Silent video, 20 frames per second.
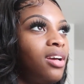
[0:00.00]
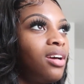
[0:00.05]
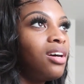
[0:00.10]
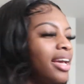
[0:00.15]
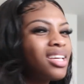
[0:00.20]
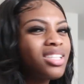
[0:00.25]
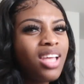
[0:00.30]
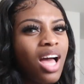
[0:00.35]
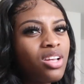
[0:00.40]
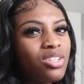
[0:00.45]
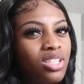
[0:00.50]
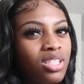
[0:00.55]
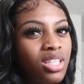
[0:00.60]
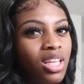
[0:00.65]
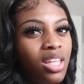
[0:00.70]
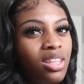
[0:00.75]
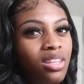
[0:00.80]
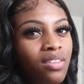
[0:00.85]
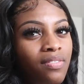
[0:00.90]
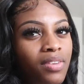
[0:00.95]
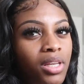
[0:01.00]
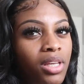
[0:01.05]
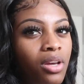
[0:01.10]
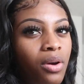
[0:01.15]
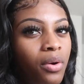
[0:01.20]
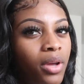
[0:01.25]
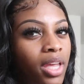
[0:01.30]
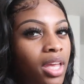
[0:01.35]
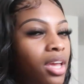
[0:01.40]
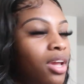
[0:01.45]
I guess I'll just end the
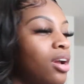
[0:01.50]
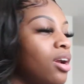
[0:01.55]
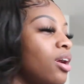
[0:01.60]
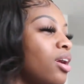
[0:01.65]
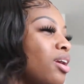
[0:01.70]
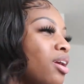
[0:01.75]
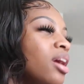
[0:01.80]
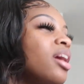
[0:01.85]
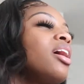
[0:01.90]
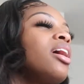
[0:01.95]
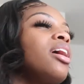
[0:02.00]
video here.